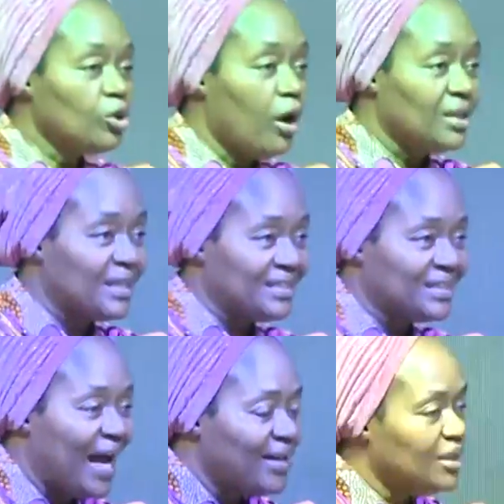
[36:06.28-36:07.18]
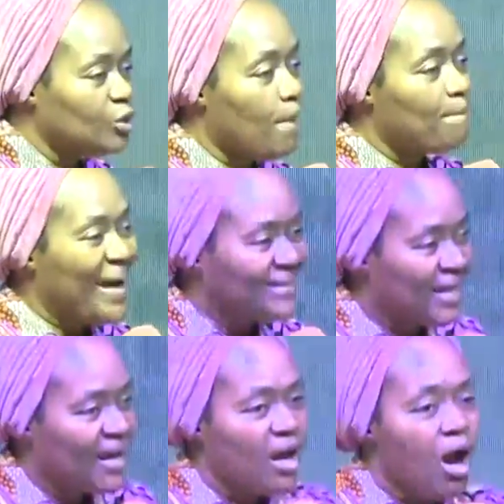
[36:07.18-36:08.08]
we don't understand it, to
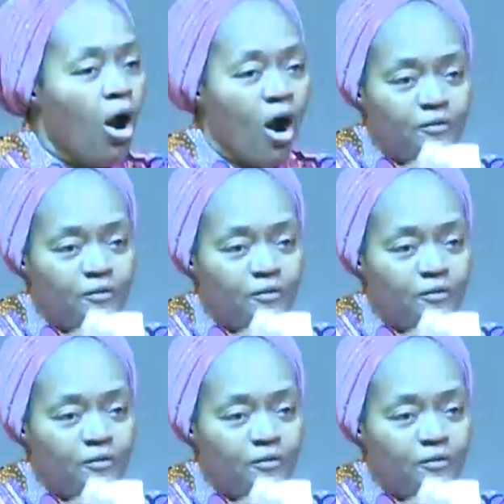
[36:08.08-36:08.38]
partake